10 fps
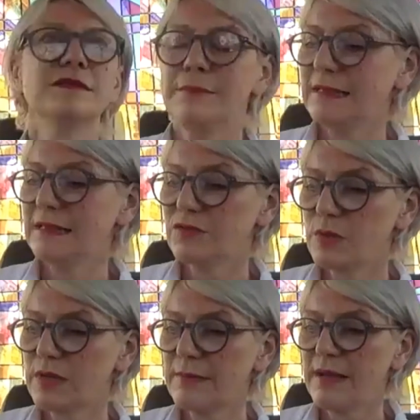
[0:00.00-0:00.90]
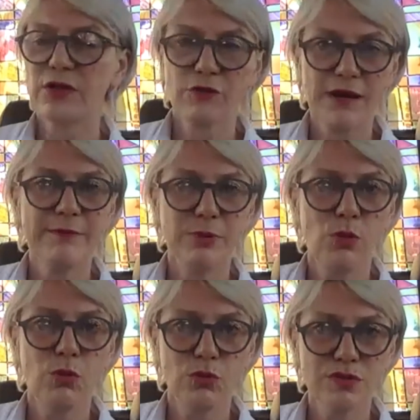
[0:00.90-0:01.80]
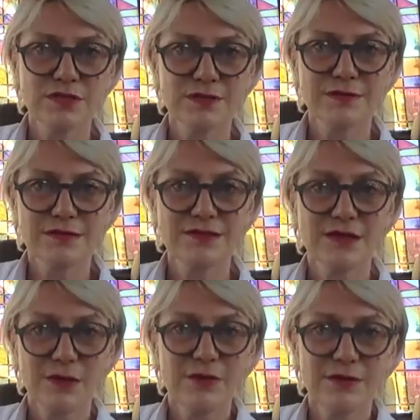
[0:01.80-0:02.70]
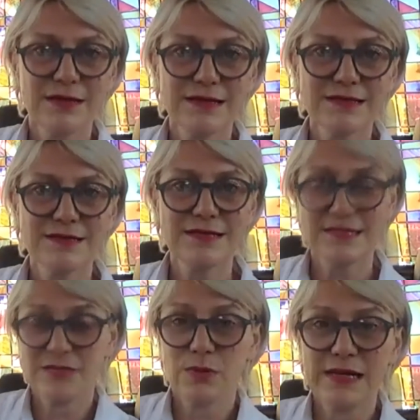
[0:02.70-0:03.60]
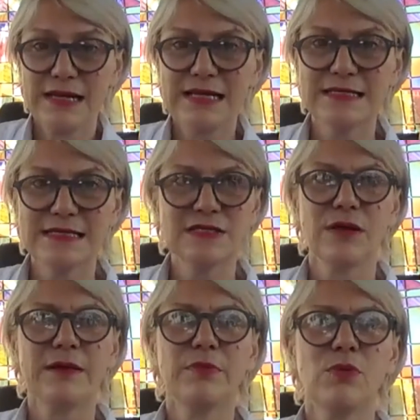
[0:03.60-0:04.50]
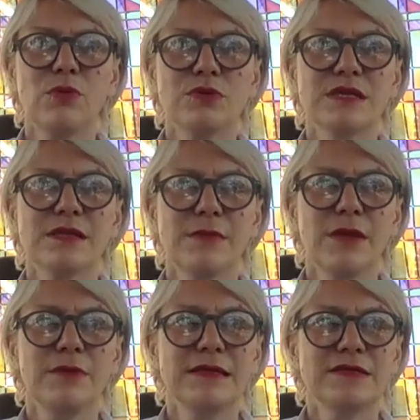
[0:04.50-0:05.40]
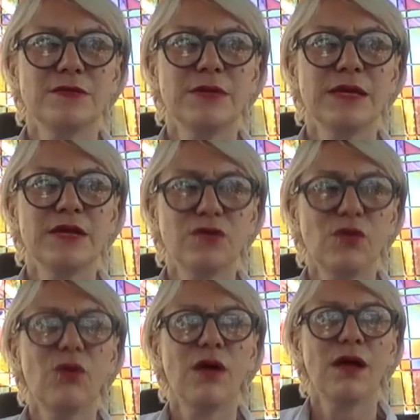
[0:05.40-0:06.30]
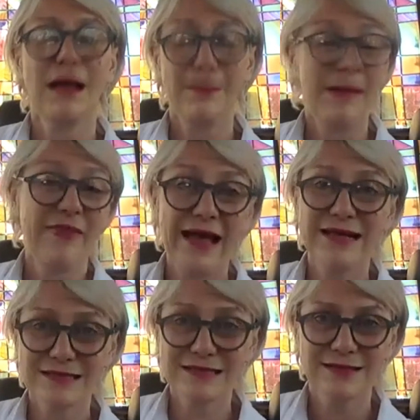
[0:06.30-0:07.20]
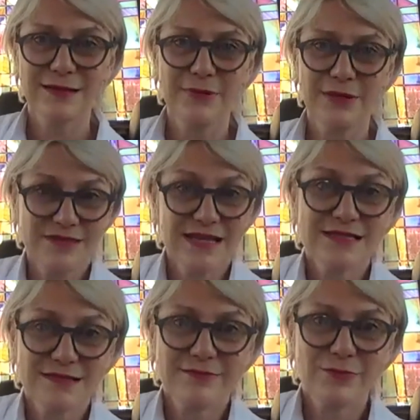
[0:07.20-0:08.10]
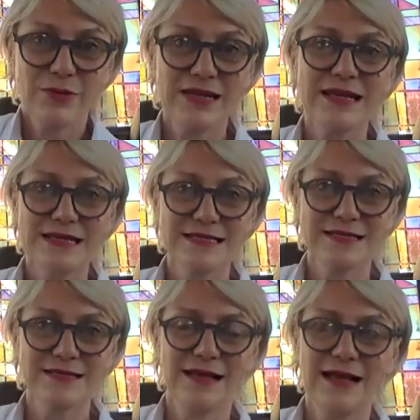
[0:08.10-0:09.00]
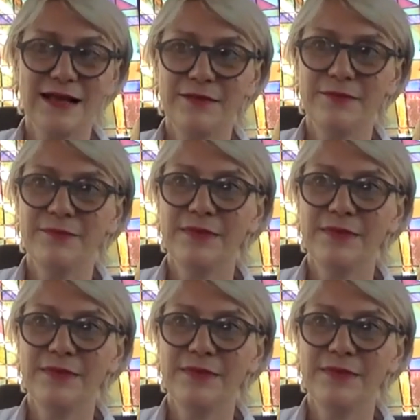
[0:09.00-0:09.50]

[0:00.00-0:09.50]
they're talking about the great pause, so this is what it is, this great pause at the moment, so we can talk about that because that's what it is, and